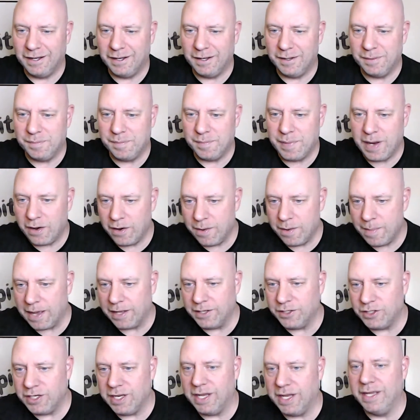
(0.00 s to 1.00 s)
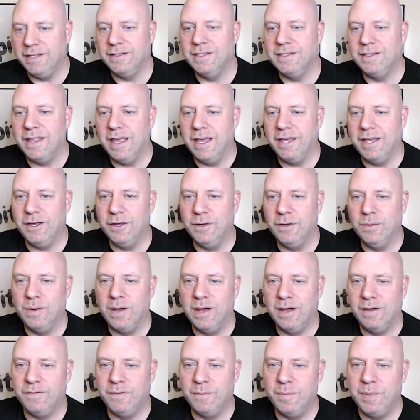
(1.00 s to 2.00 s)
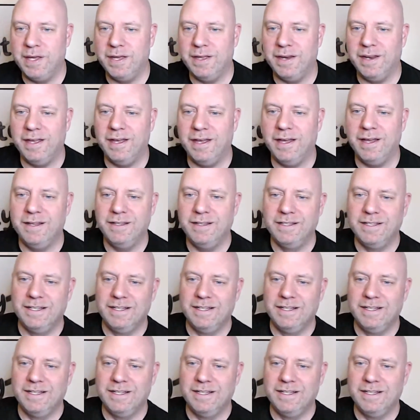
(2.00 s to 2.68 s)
Mary Mountain Janes, thank you for being here.